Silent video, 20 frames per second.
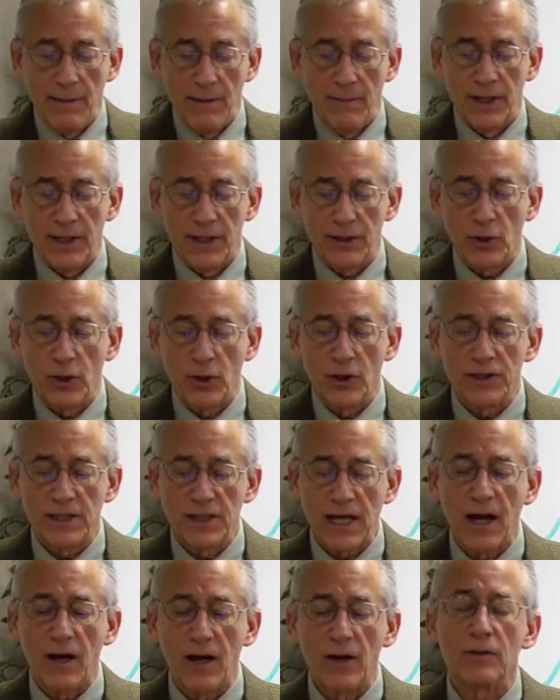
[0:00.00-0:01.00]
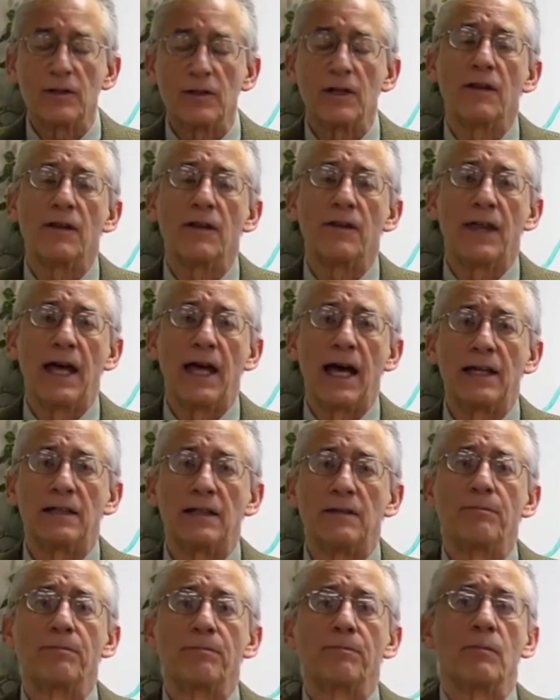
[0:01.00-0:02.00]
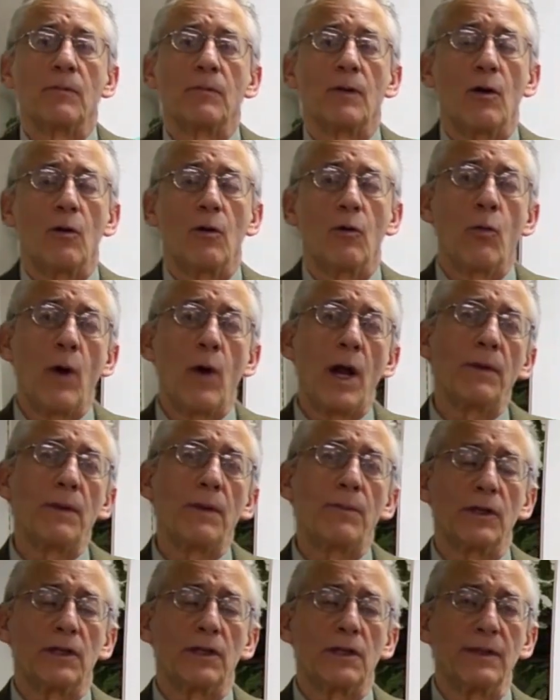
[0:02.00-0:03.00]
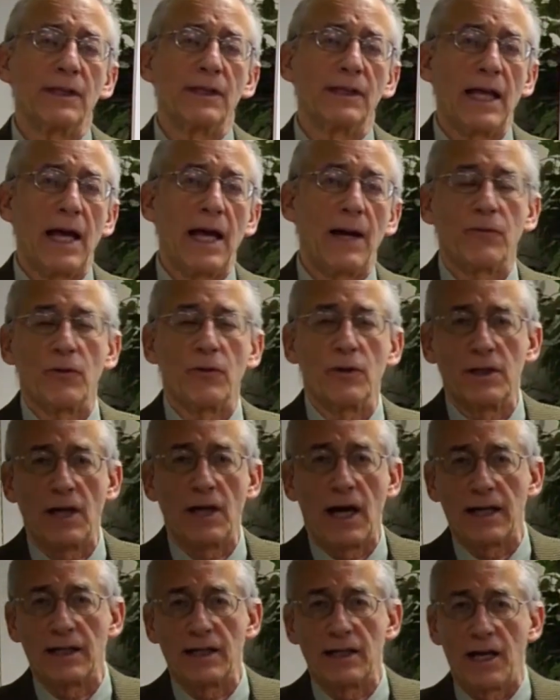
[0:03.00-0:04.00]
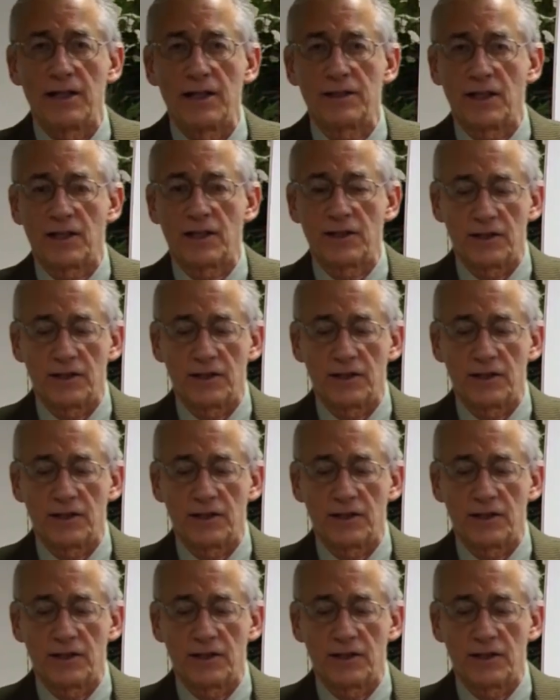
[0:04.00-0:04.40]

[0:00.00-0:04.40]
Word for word: But it turns out that when we put them in the lab for a diagnostic